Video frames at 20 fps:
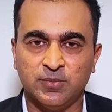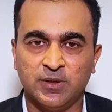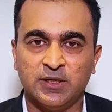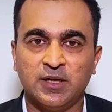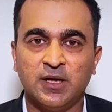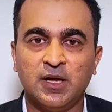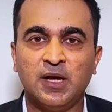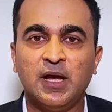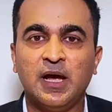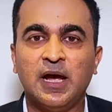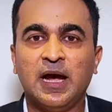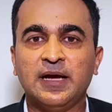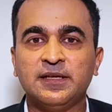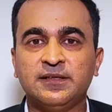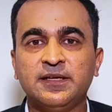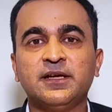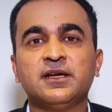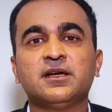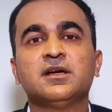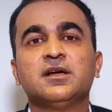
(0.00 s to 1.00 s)
But I
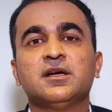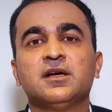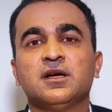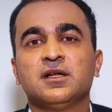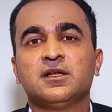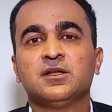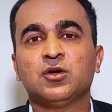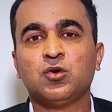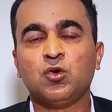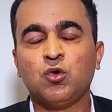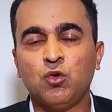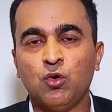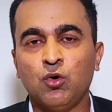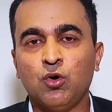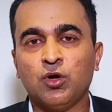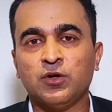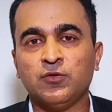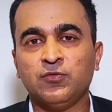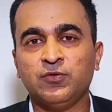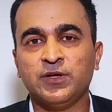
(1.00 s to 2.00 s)
think the
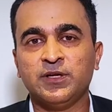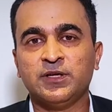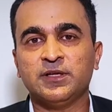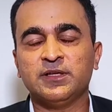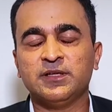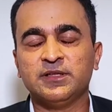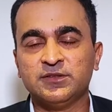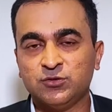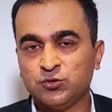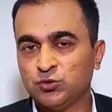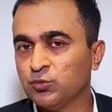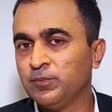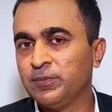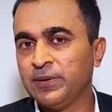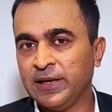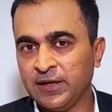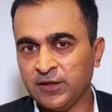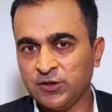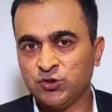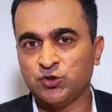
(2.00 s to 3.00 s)
core of it is to
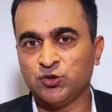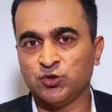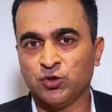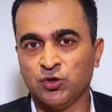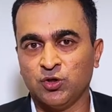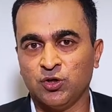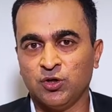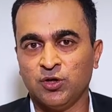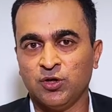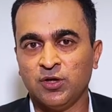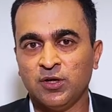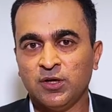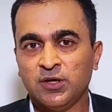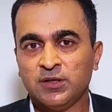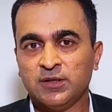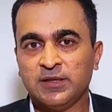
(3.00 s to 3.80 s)
make sure